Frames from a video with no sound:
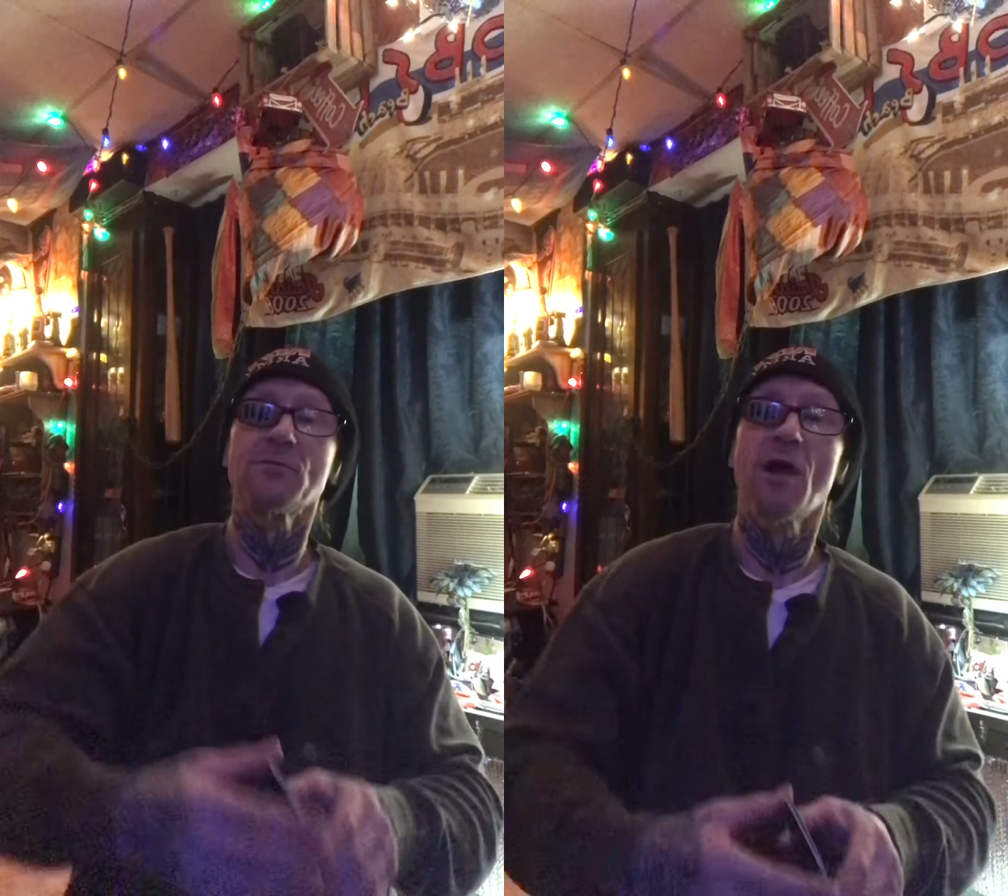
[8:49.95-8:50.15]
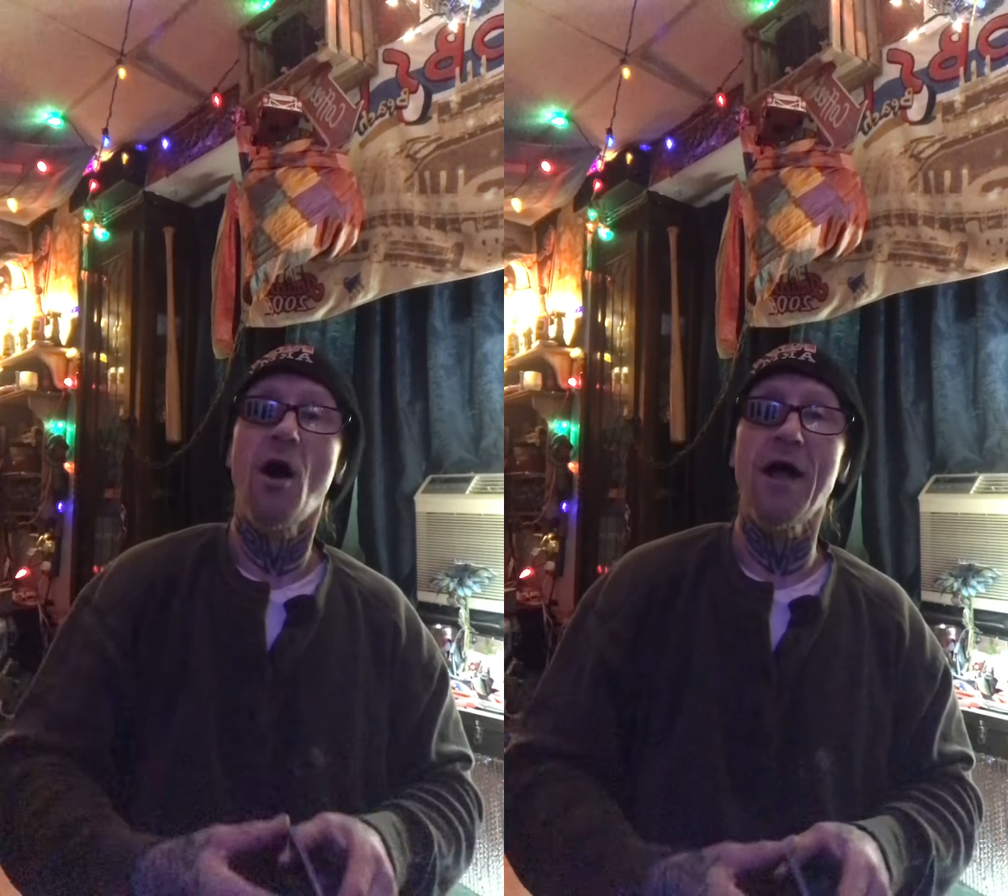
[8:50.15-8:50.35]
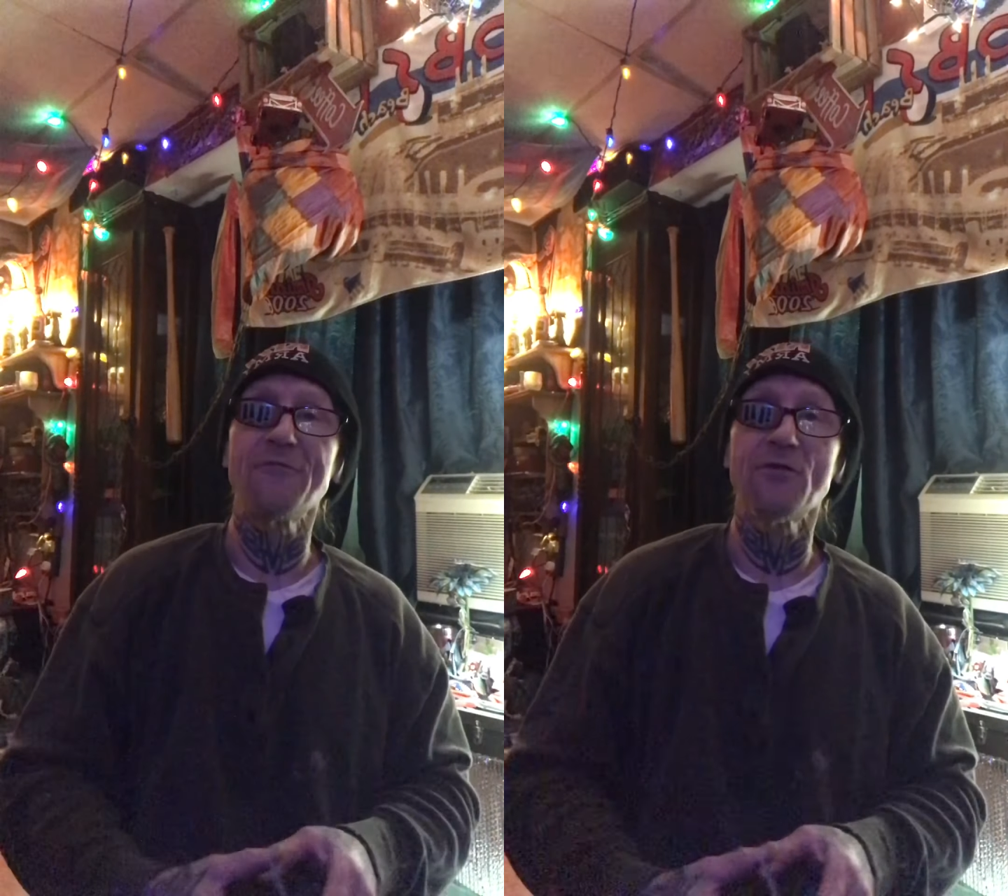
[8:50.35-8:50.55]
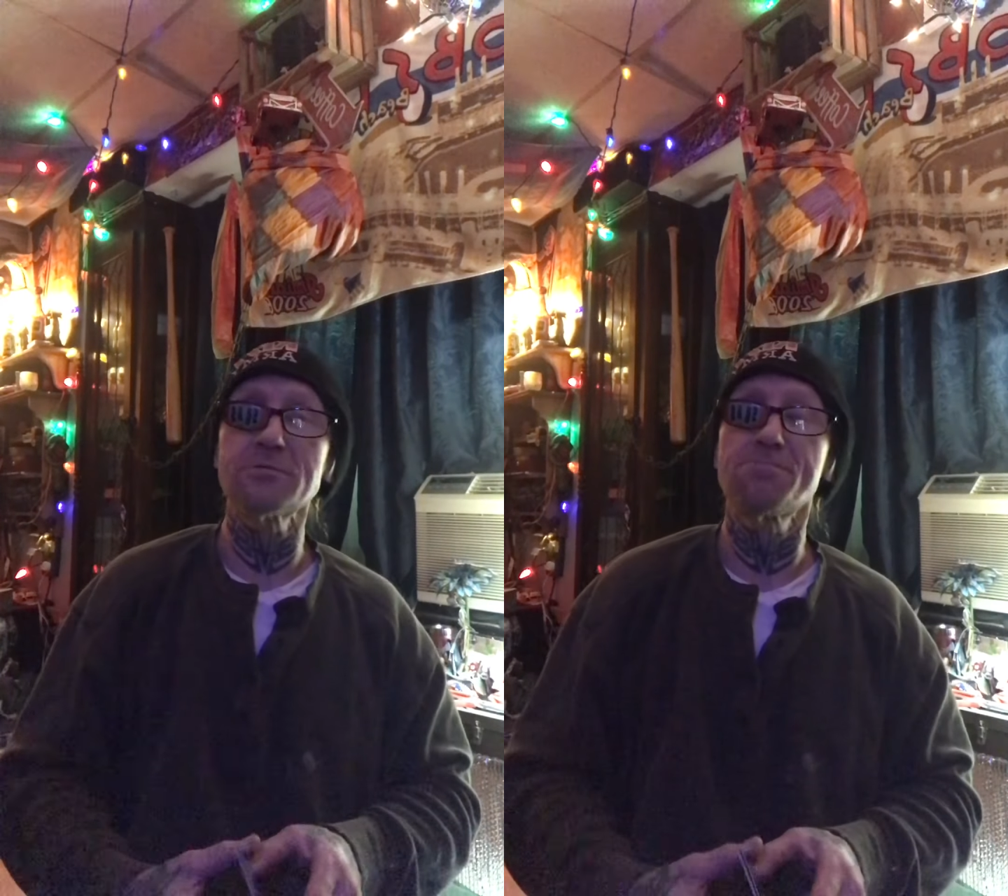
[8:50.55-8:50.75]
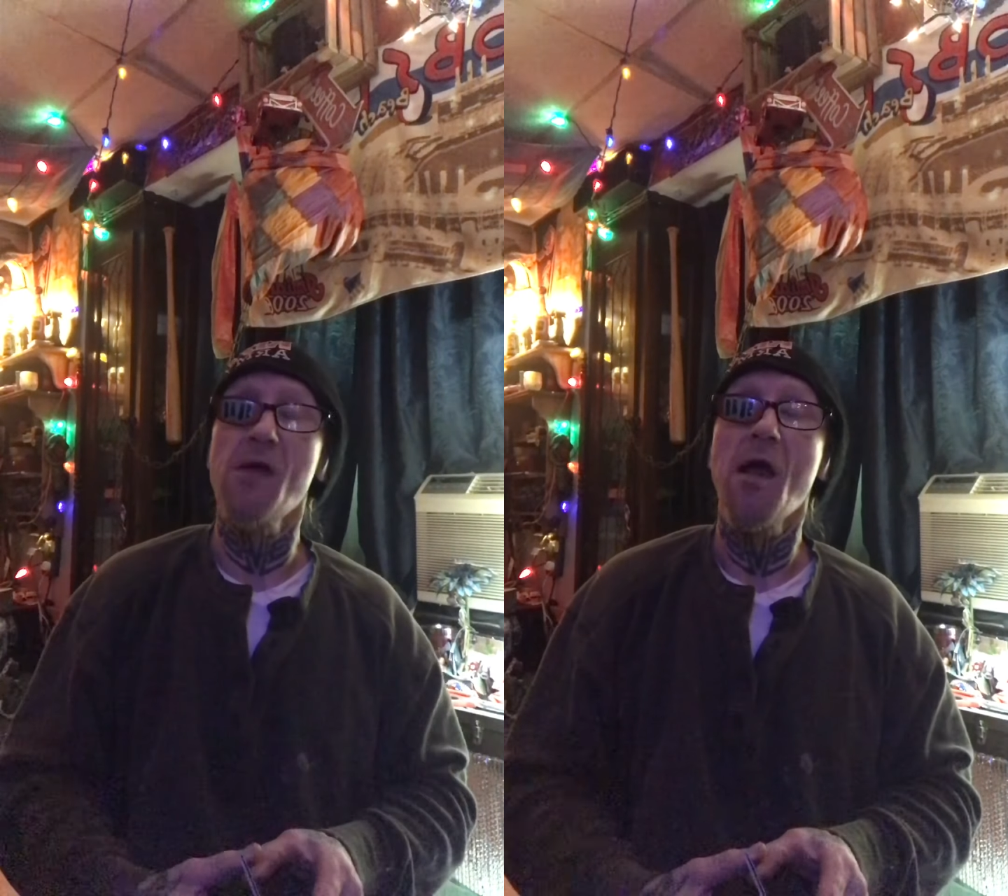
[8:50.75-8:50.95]
All right,
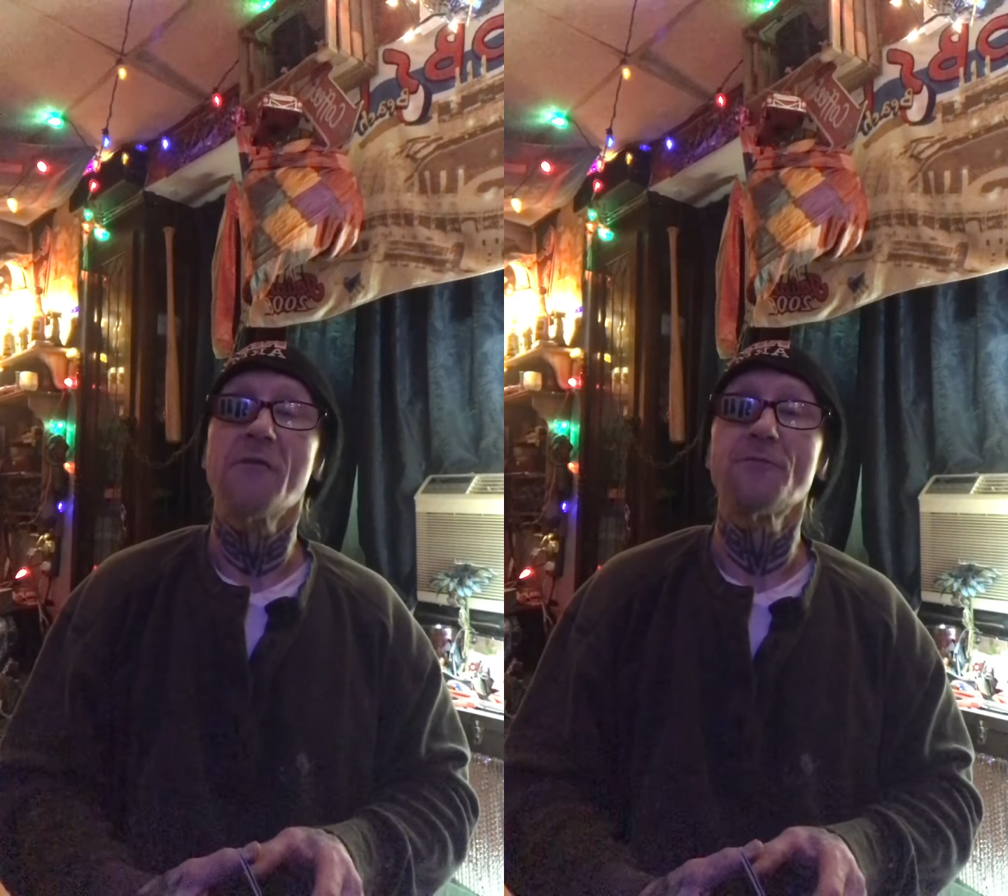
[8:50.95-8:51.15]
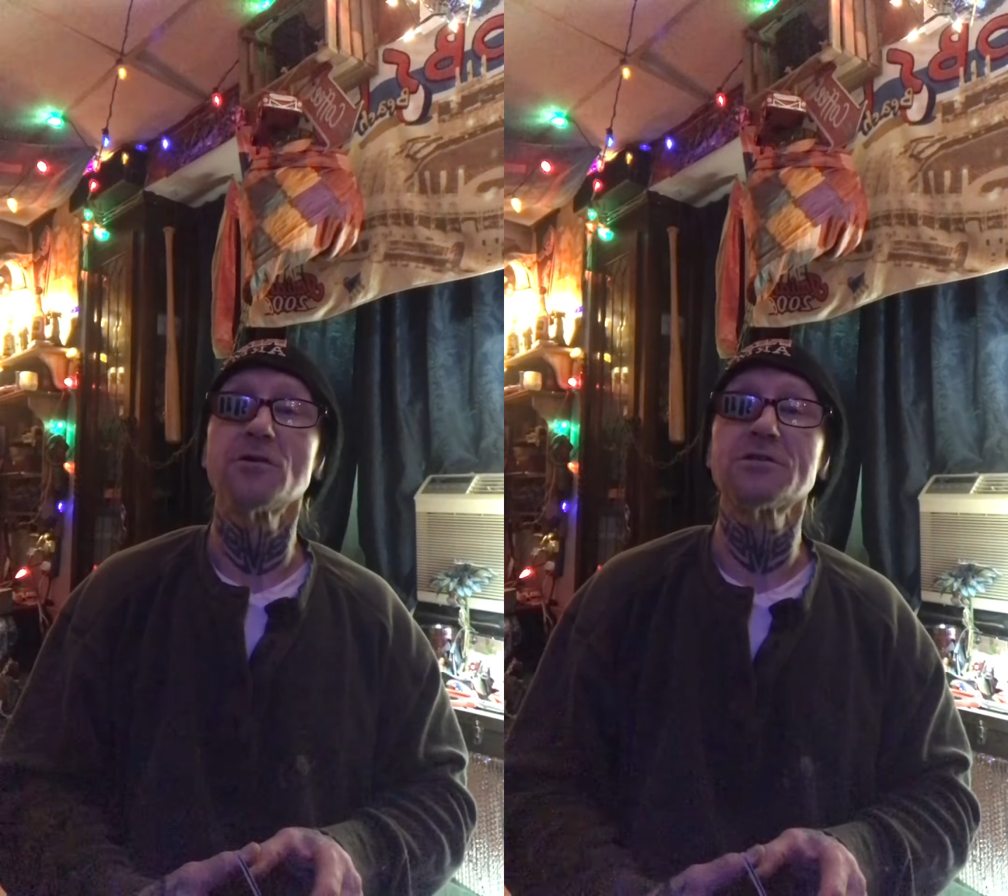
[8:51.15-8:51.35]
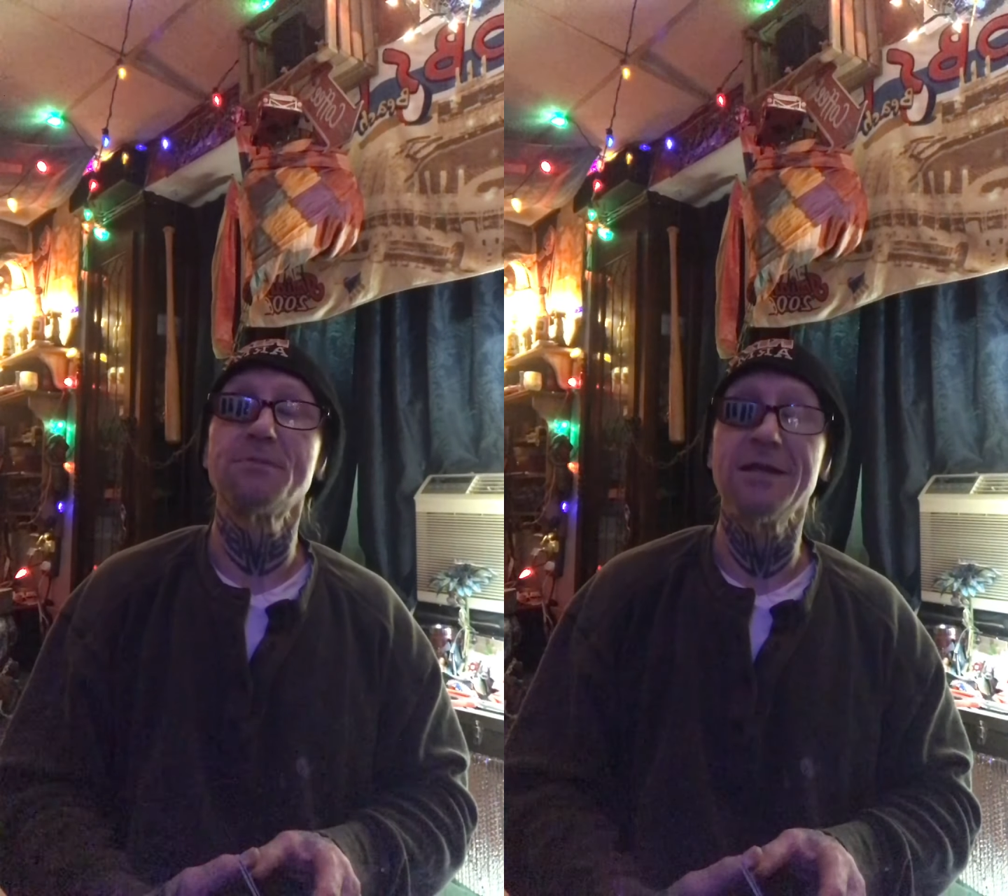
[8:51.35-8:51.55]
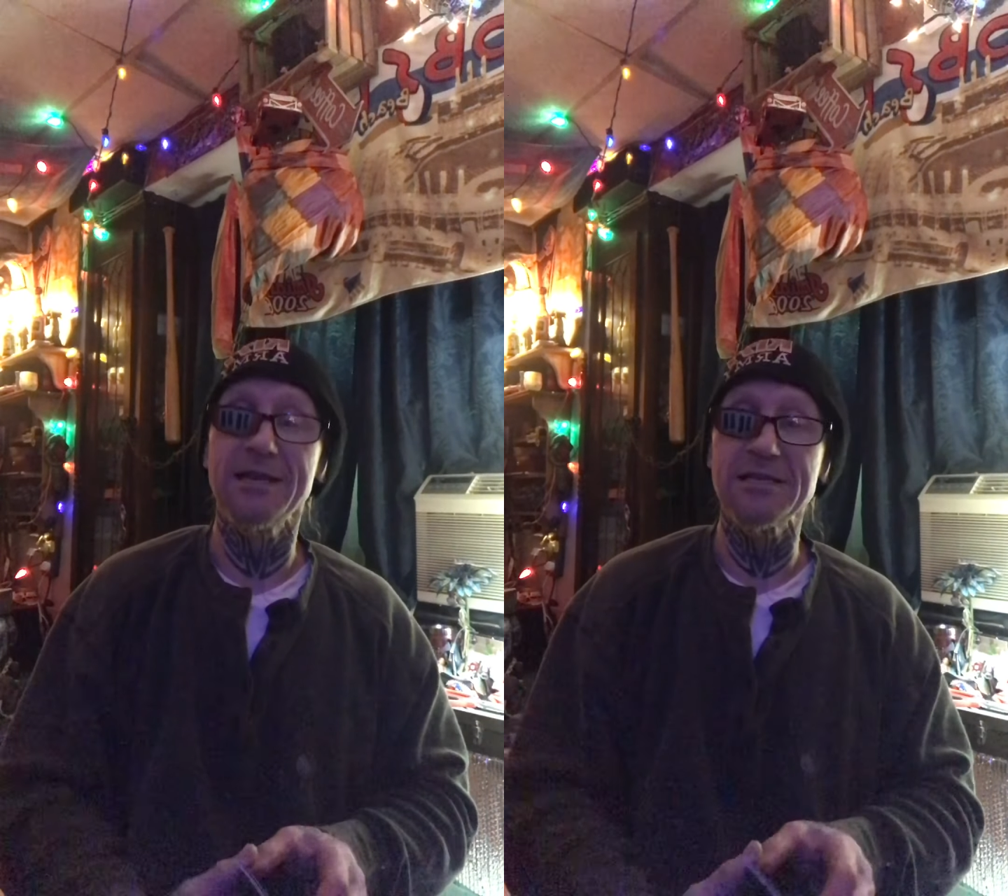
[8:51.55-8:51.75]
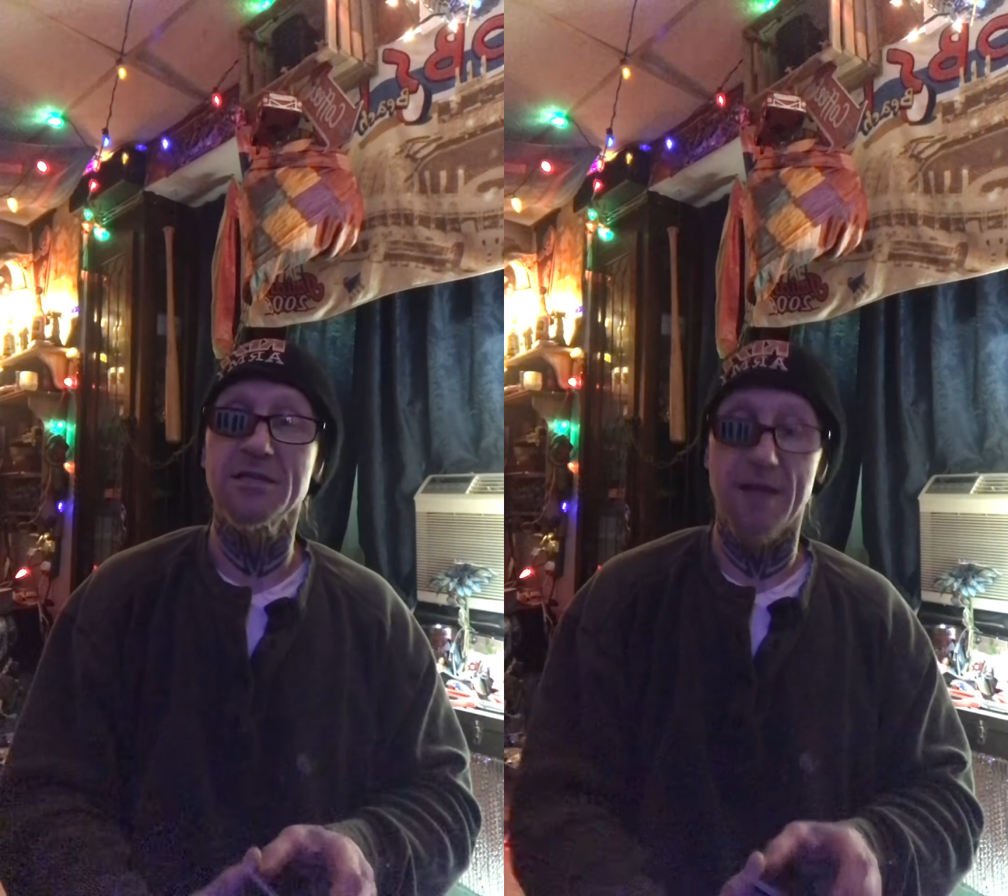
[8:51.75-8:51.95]
first, first
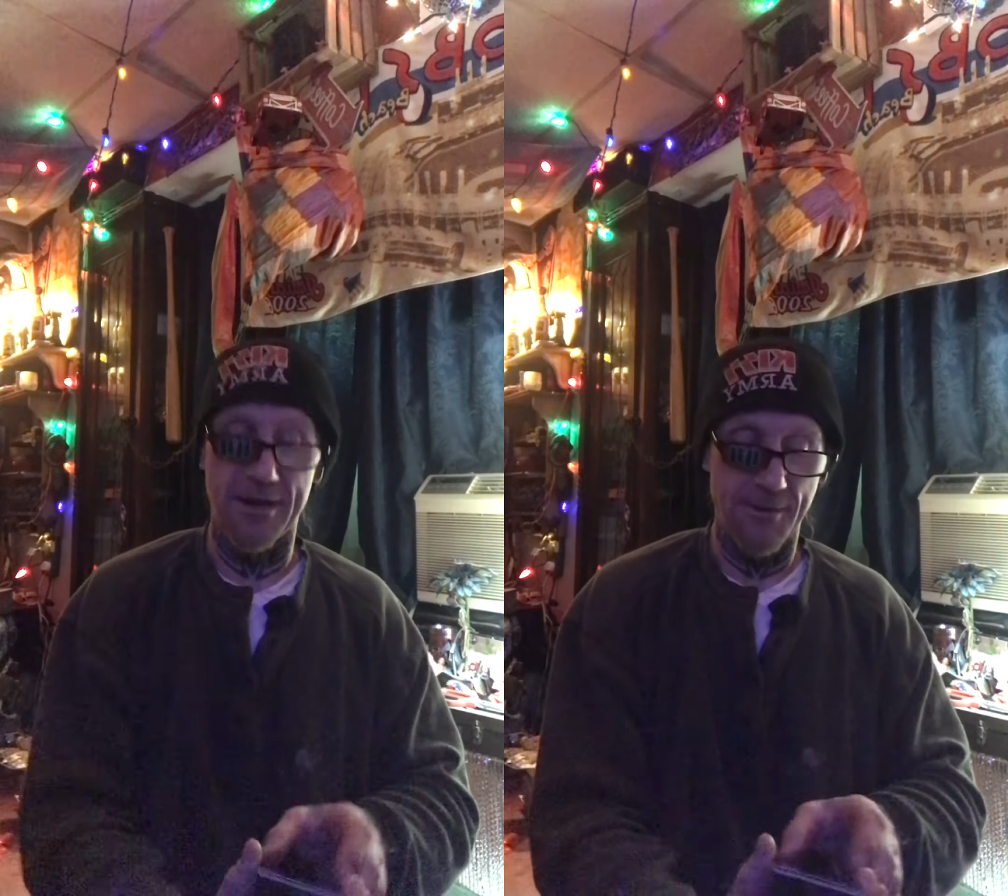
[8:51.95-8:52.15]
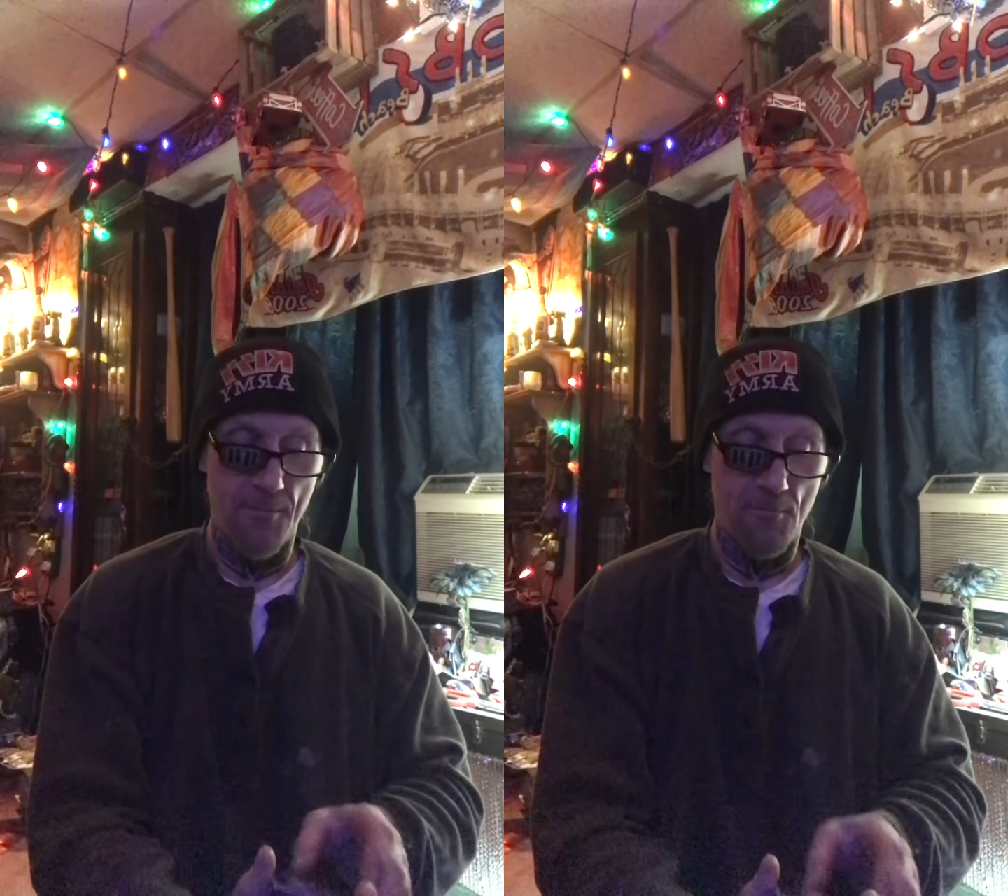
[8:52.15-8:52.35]
panini select.